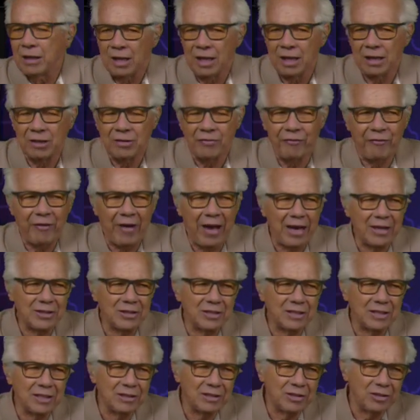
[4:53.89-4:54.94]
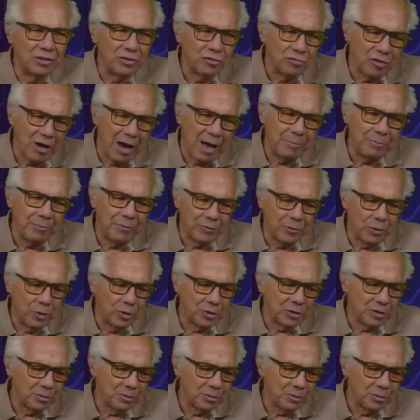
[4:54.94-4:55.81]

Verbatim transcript: the faster the drop, of course,